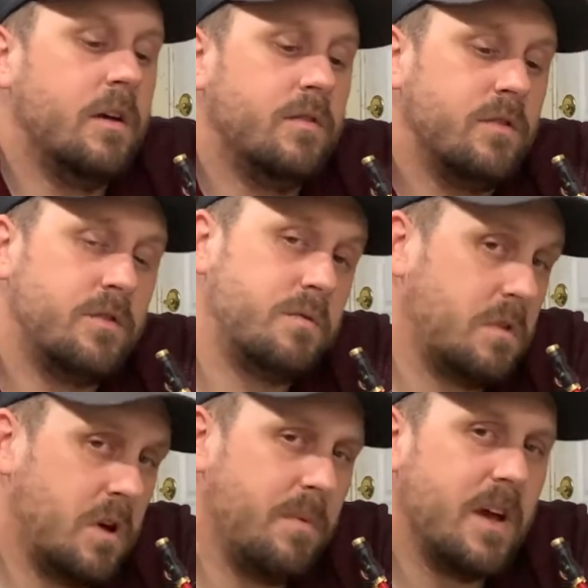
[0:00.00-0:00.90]
So
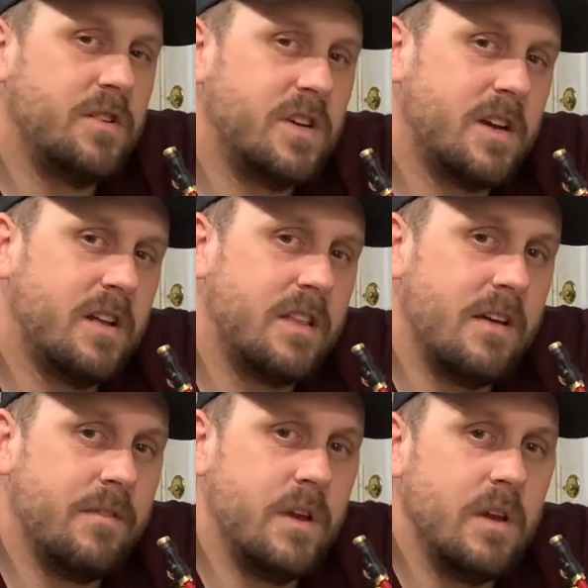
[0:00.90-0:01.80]
go back and check out
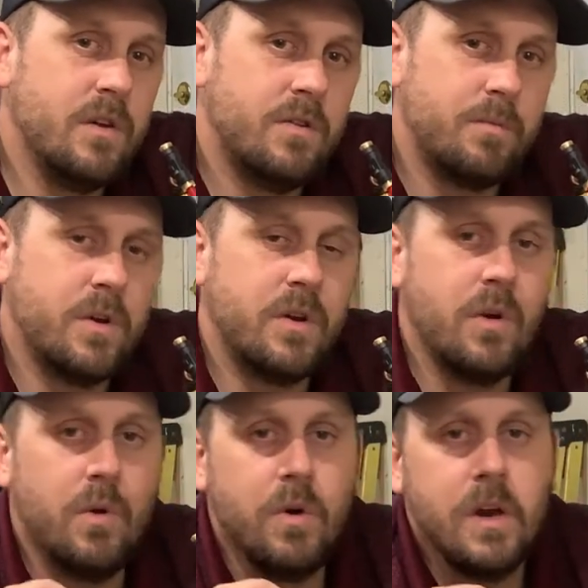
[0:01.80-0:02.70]
that video. It's a pretty
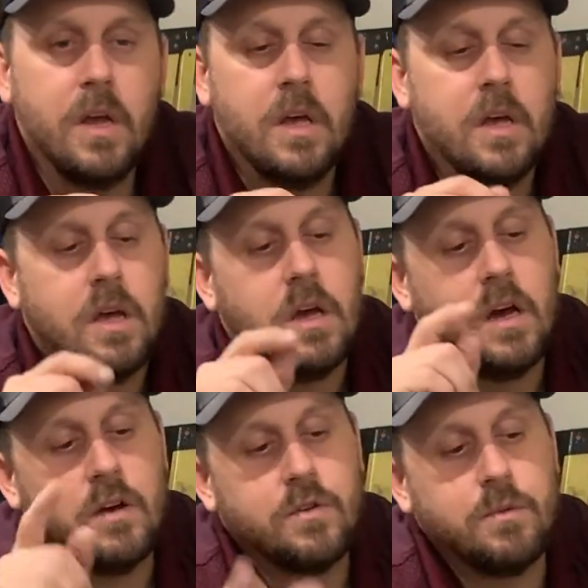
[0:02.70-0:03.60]
cool one.
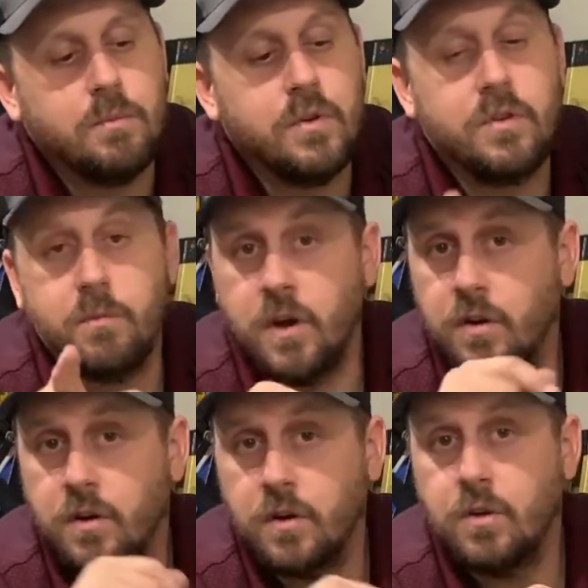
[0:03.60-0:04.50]
I also put some
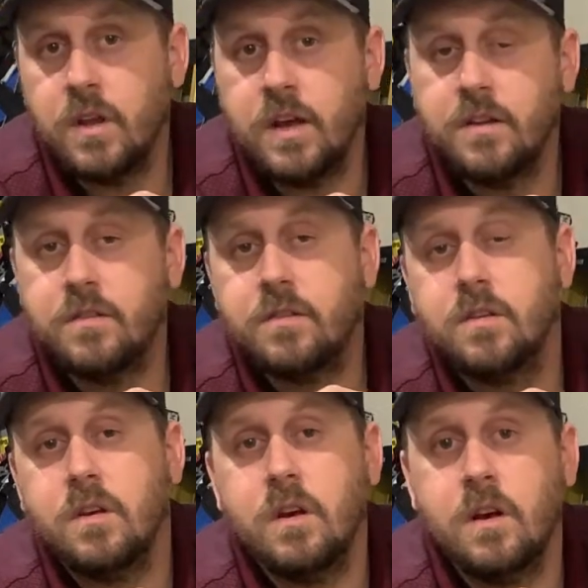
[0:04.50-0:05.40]
underglow lights
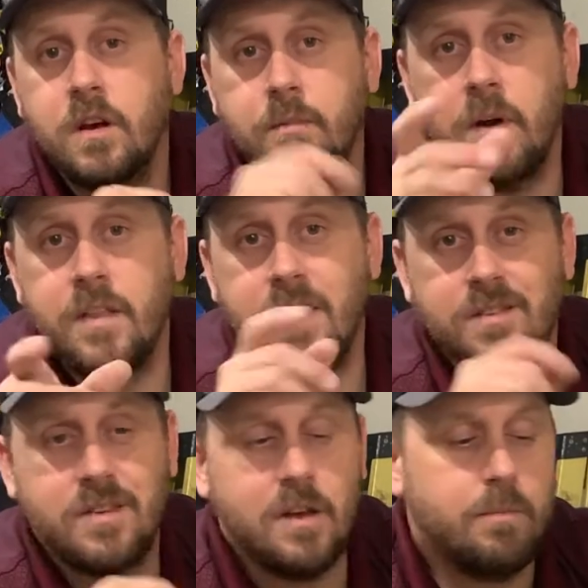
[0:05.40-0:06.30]
on that
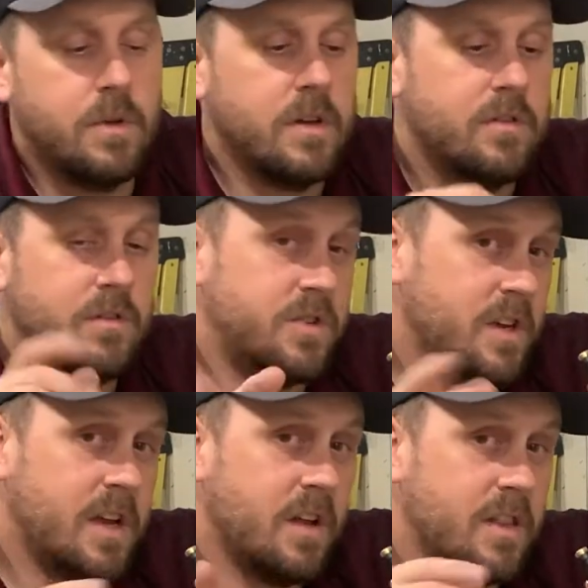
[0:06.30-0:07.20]
skid plate. So
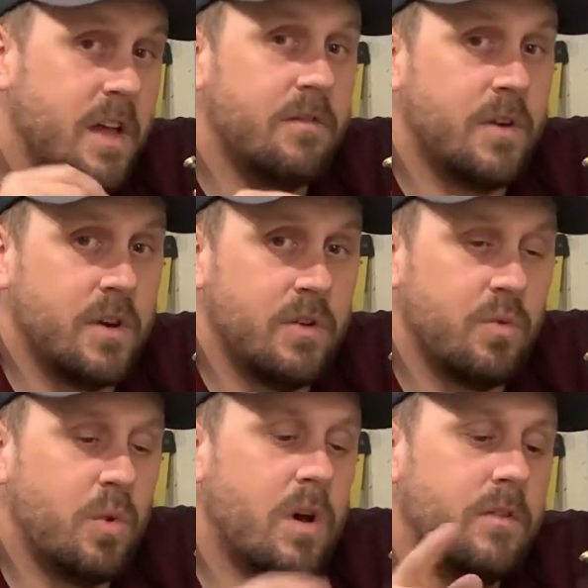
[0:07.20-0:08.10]
check out that video as
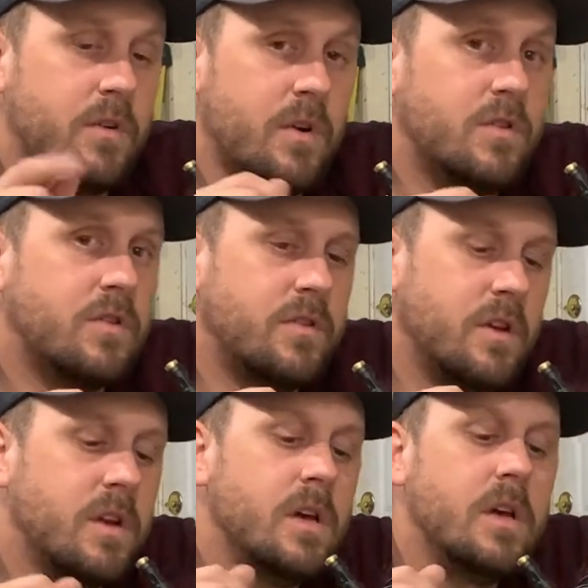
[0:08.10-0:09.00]
well if you're
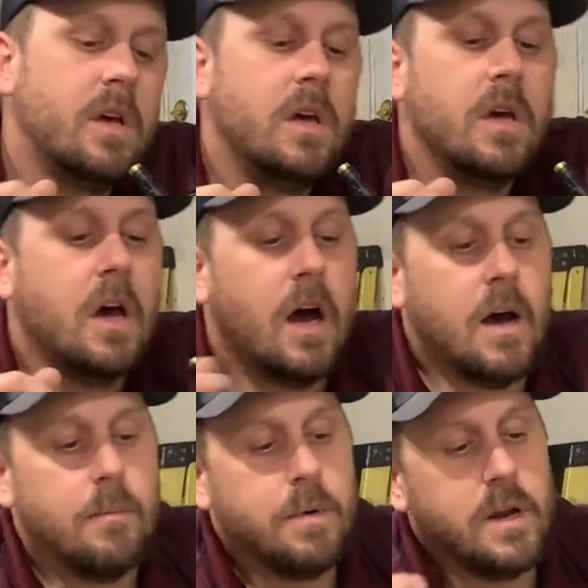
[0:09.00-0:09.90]
interested.
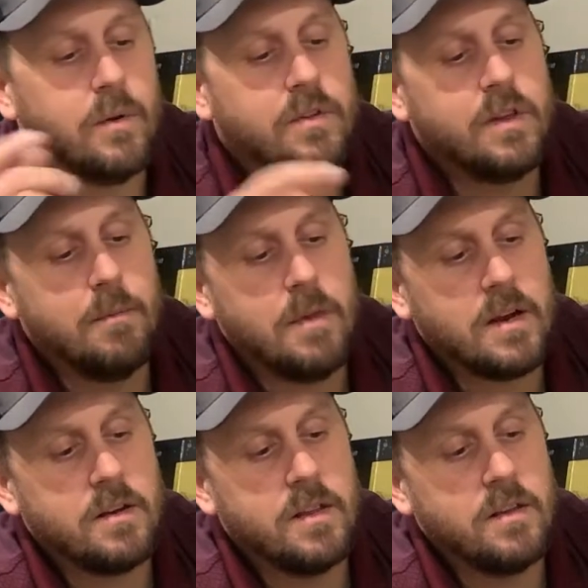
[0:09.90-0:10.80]
But anyways, getting
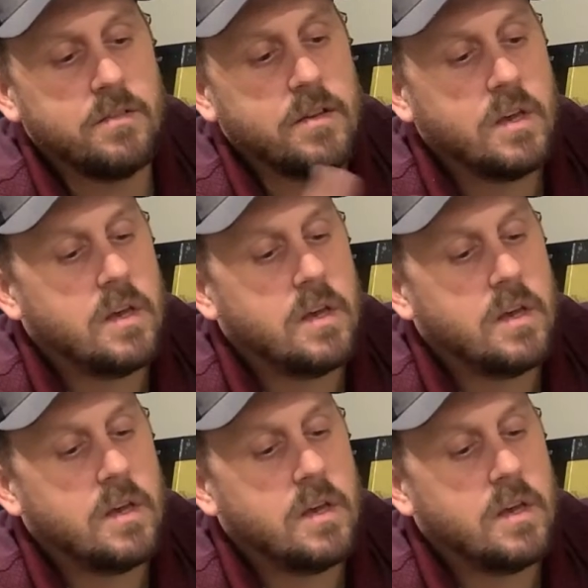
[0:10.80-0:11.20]
back to this.